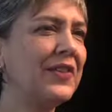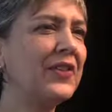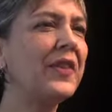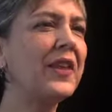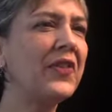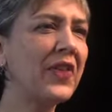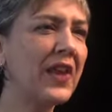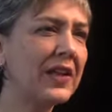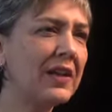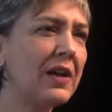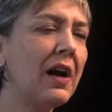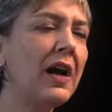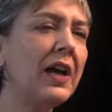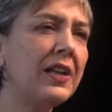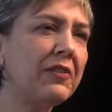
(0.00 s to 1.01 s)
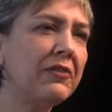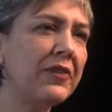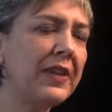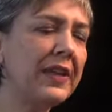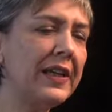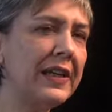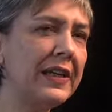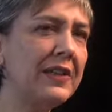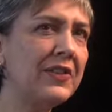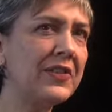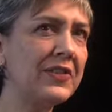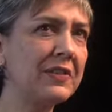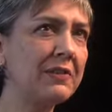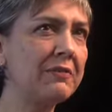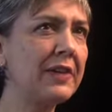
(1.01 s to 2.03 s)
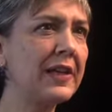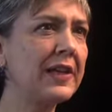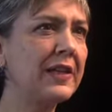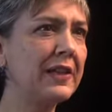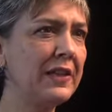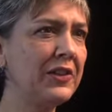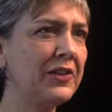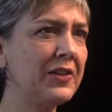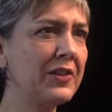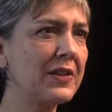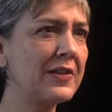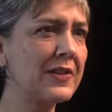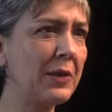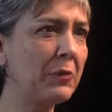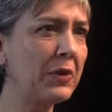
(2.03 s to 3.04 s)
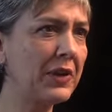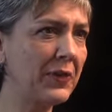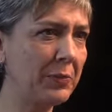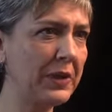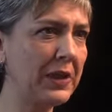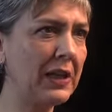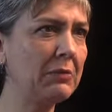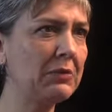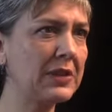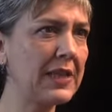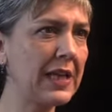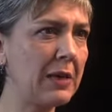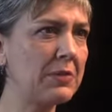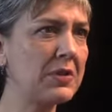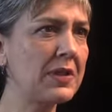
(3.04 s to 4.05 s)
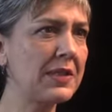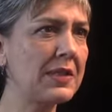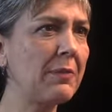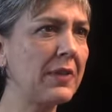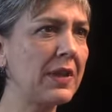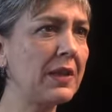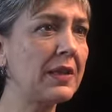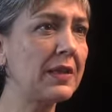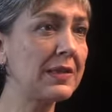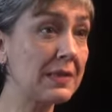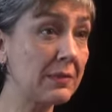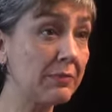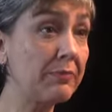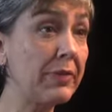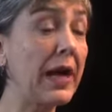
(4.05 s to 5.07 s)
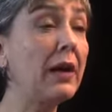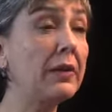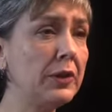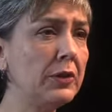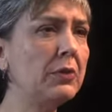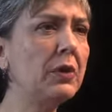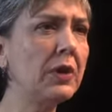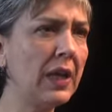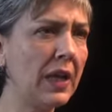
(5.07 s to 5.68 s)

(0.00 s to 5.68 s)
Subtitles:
So there's that kind of instant recognition that someone has been able to capture something that is about your